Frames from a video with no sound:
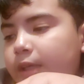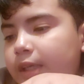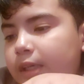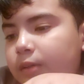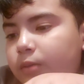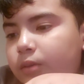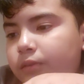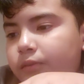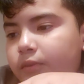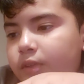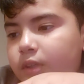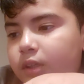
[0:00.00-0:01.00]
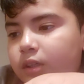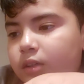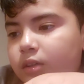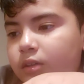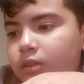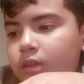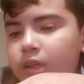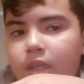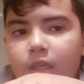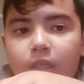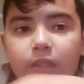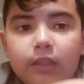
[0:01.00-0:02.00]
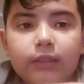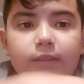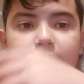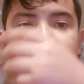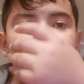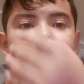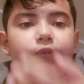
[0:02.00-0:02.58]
And with the this is